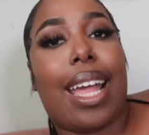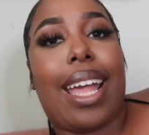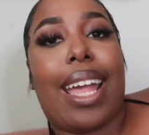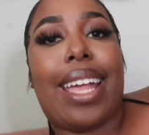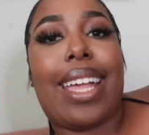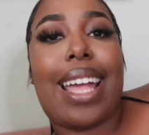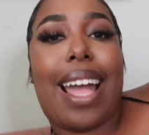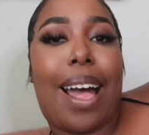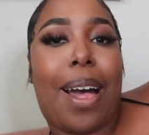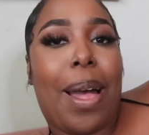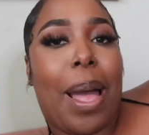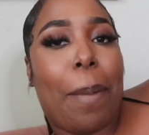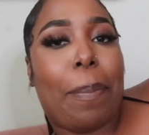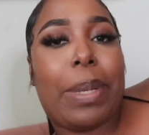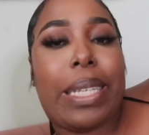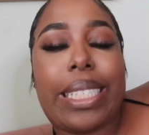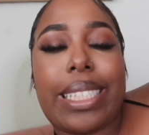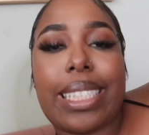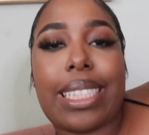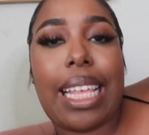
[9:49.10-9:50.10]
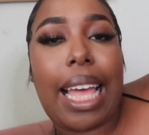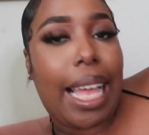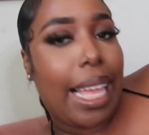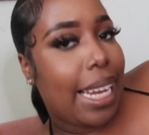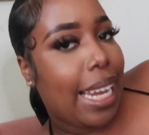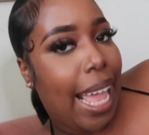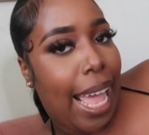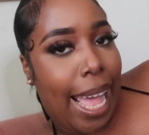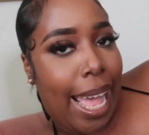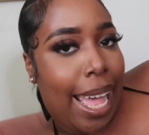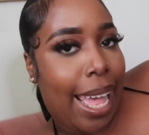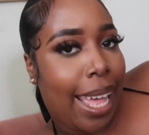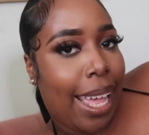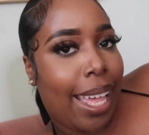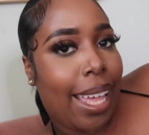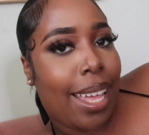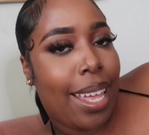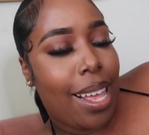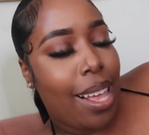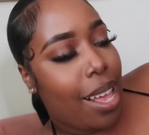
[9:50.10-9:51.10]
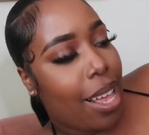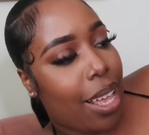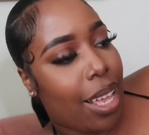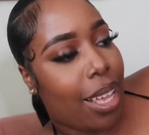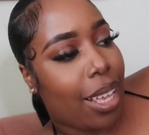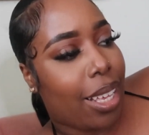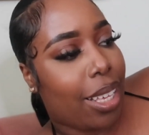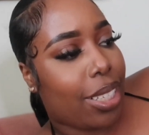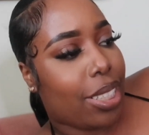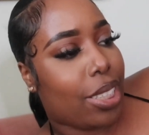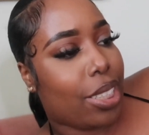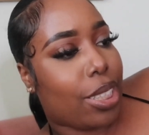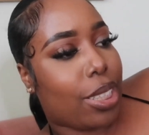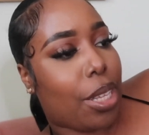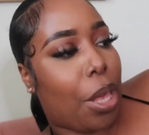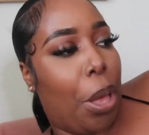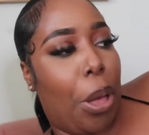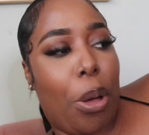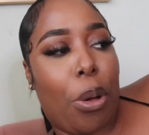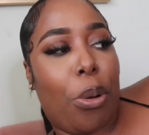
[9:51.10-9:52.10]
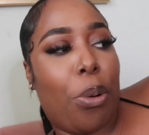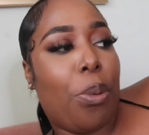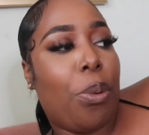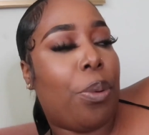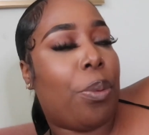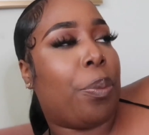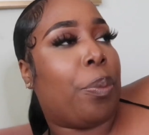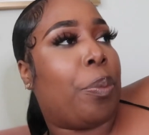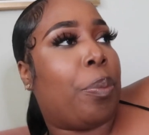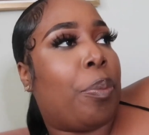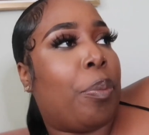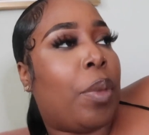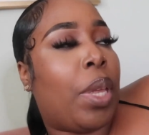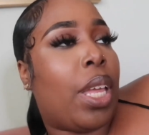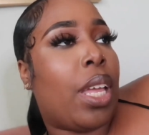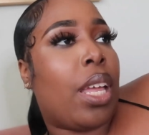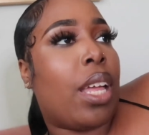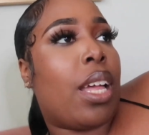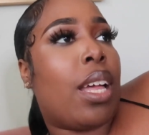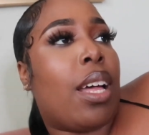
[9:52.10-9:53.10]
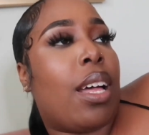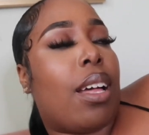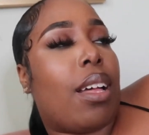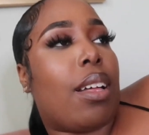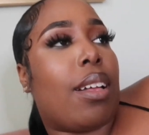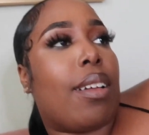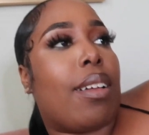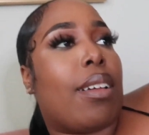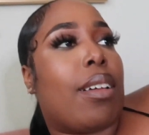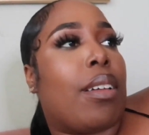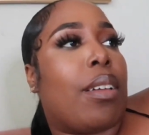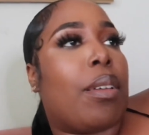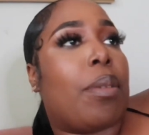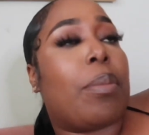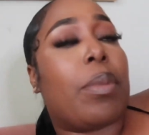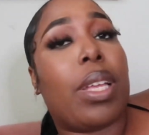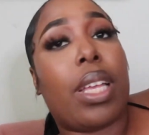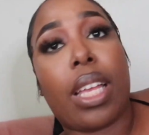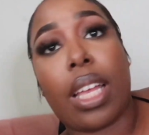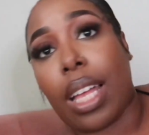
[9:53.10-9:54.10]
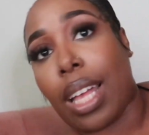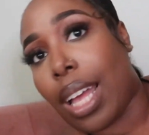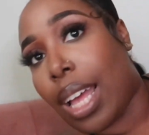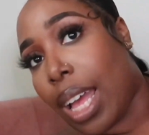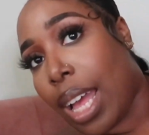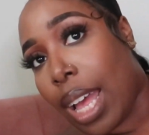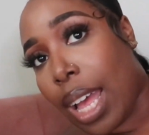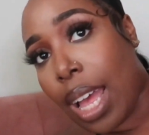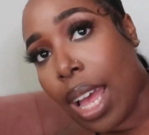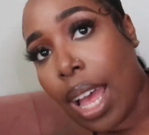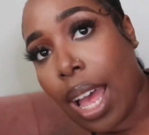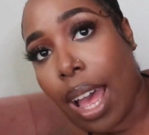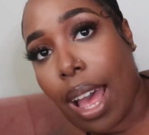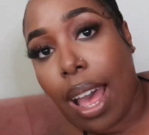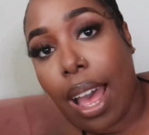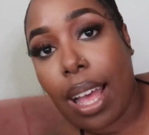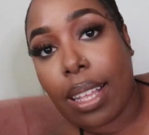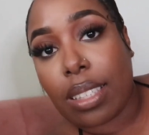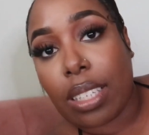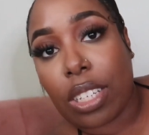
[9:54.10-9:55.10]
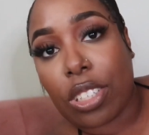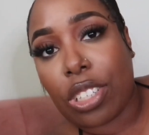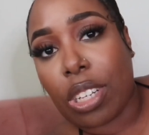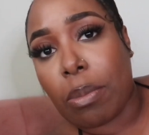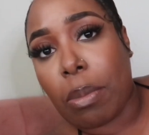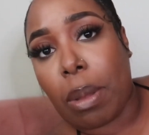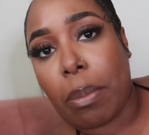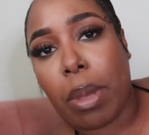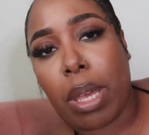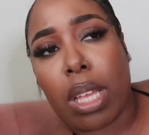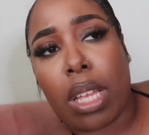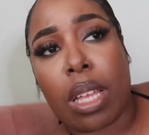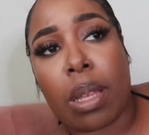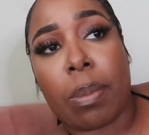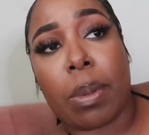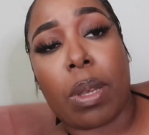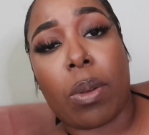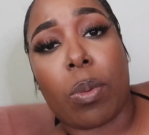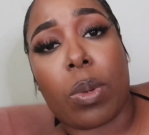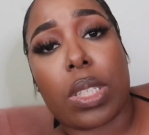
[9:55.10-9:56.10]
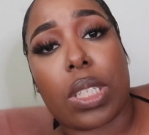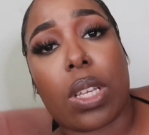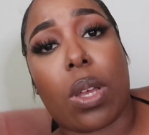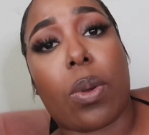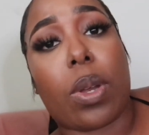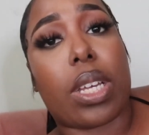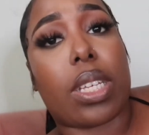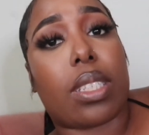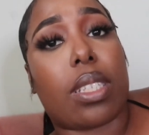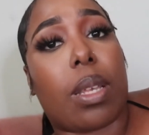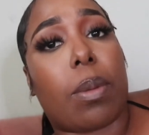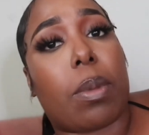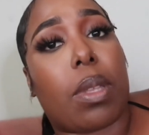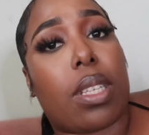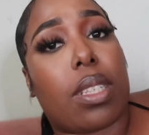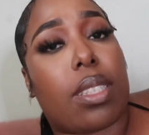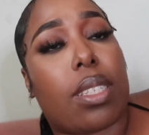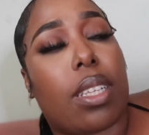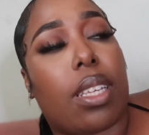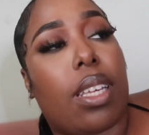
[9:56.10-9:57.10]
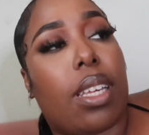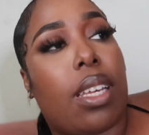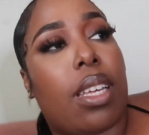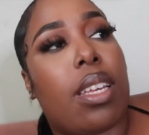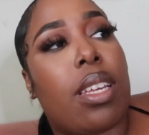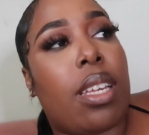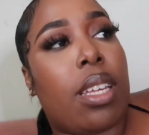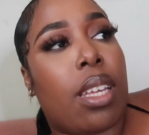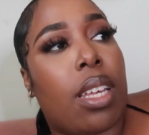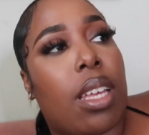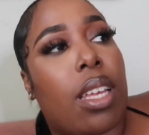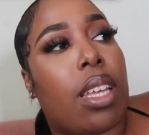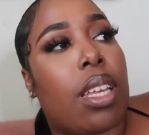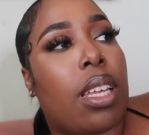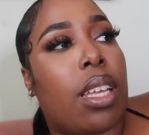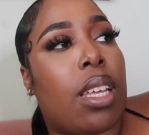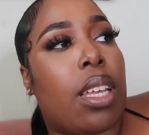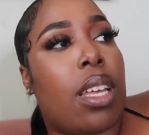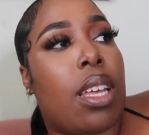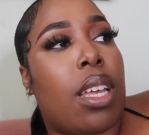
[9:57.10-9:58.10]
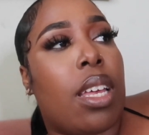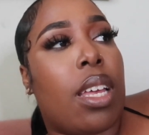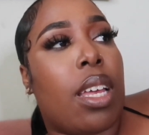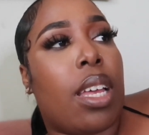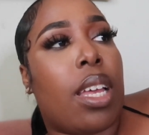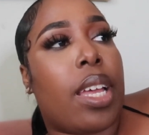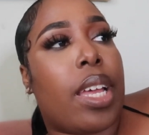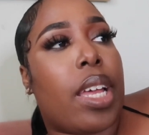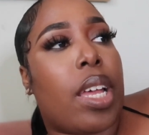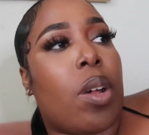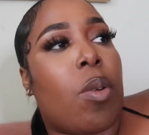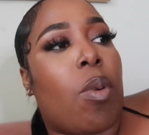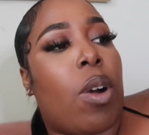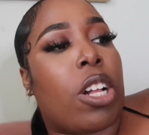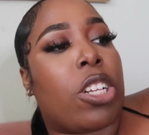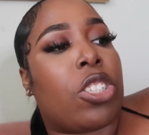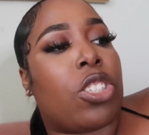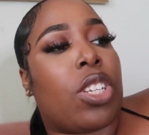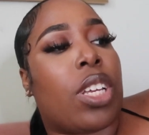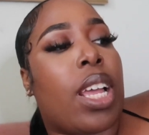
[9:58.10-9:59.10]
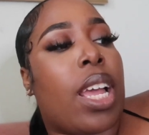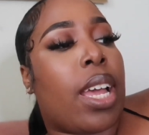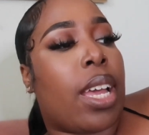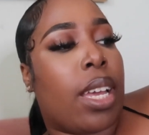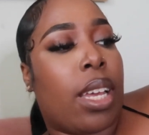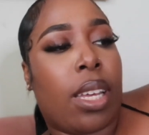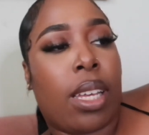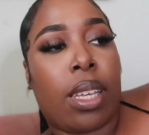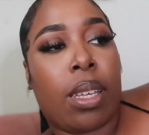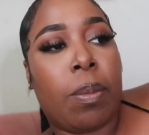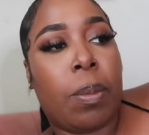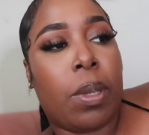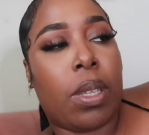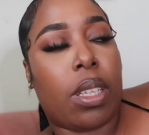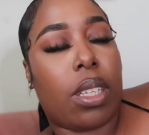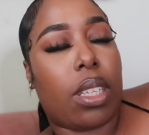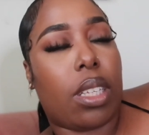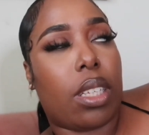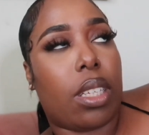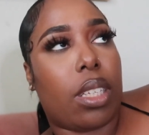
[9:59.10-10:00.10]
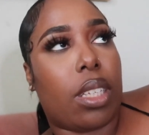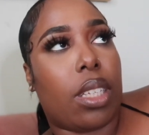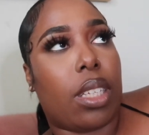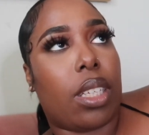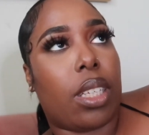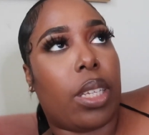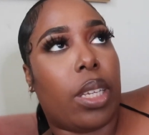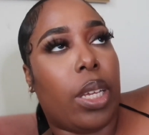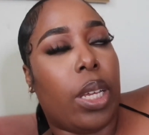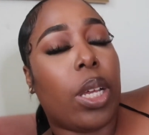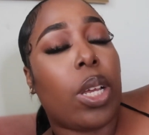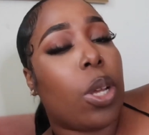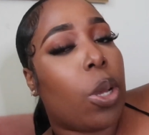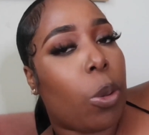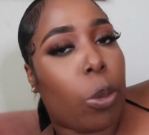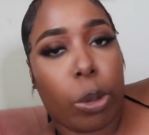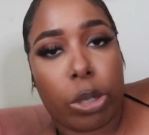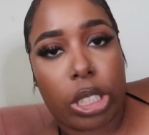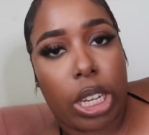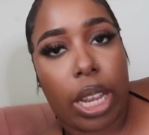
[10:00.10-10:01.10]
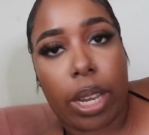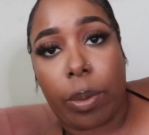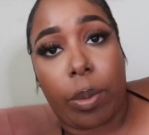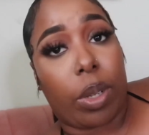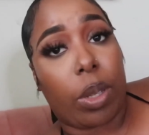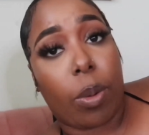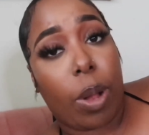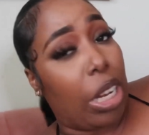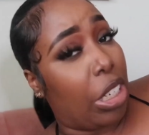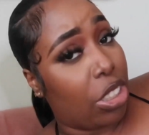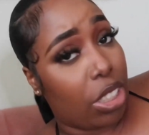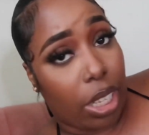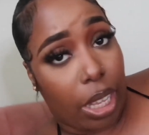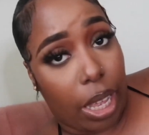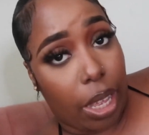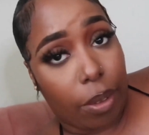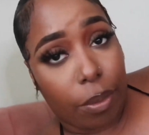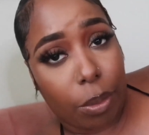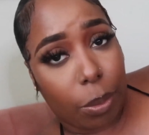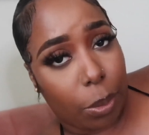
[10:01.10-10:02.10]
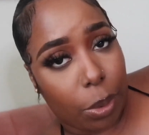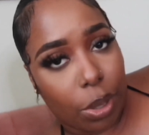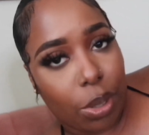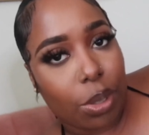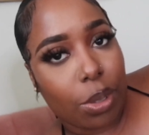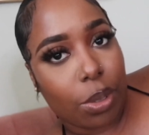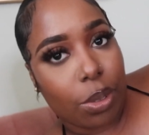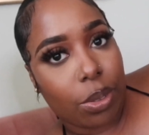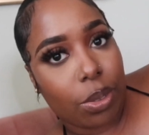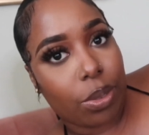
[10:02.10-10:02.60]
hey y'all happy sunday so um i touched up my makeup and went to go get something to eat and watch the game which i ain't really watching the game for real